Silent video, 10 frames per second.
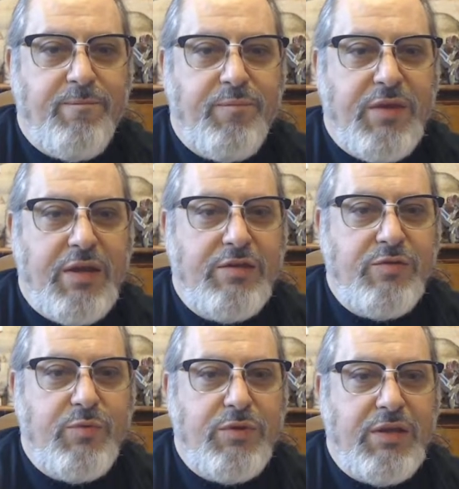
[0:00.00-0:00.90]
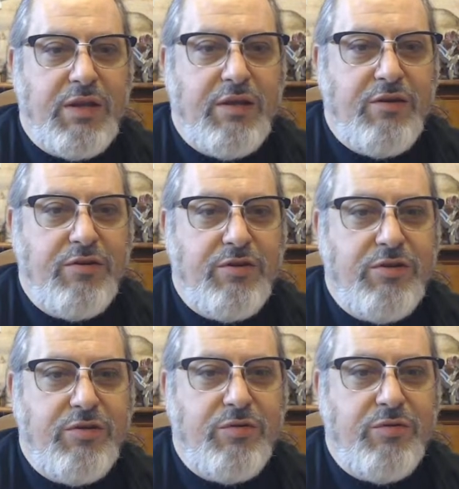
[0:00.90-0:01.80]
Last one that I could
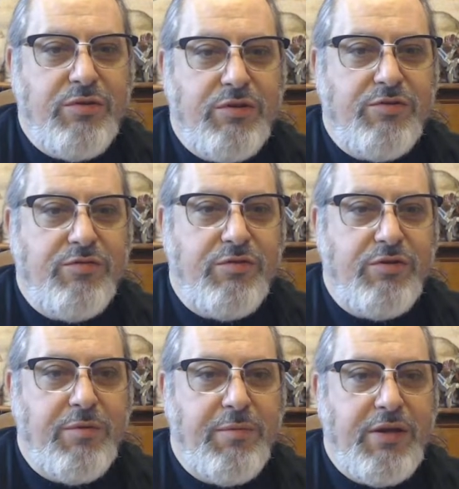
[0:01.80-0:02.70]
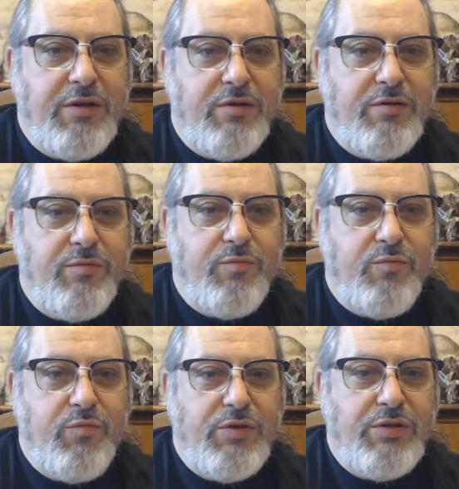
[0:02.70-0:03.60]
do, there's Drill Commander,
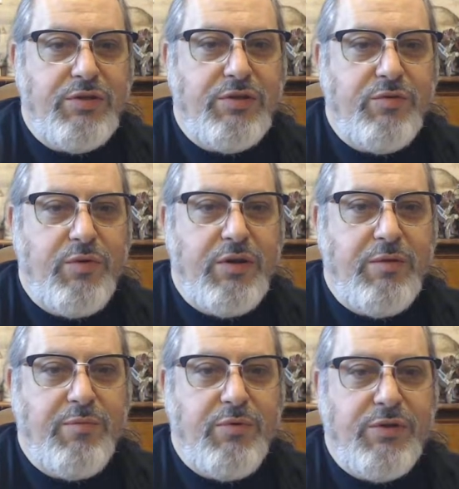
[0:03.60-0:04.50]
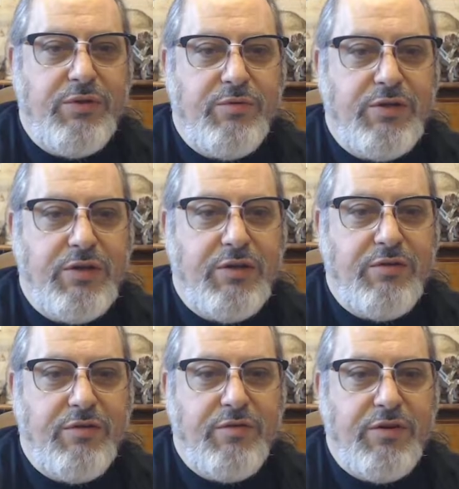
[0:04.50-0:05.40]
which is 20 points, which I don't
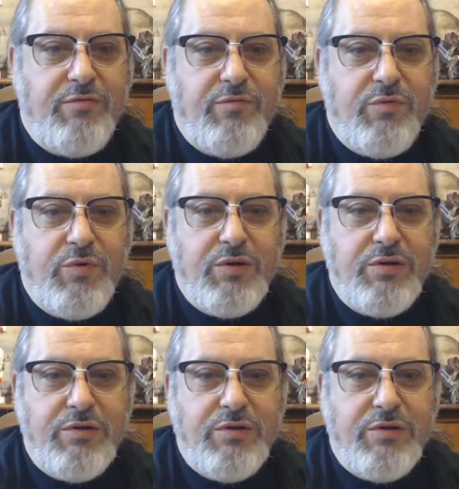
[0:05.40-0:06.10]
have enough for.